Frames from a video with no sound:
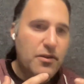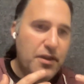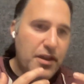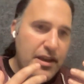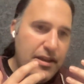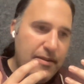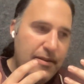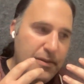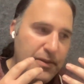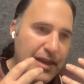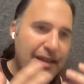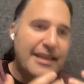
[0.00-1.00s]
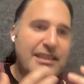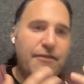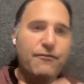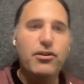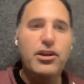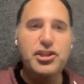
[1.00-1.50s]
the thing that
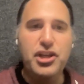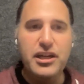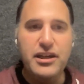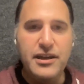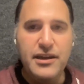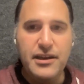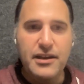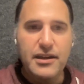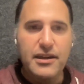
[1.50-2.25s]
differentiated